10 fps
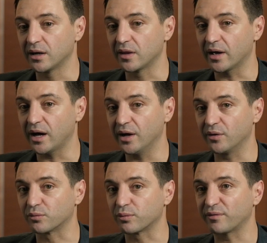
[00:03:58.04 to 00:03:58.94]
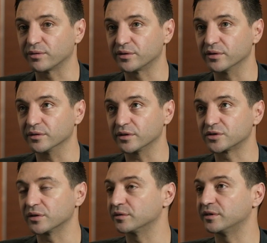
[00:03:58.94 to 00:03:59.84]
that references, it
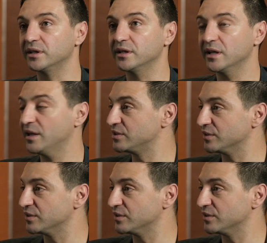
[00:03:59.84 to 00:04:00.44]
shows the energy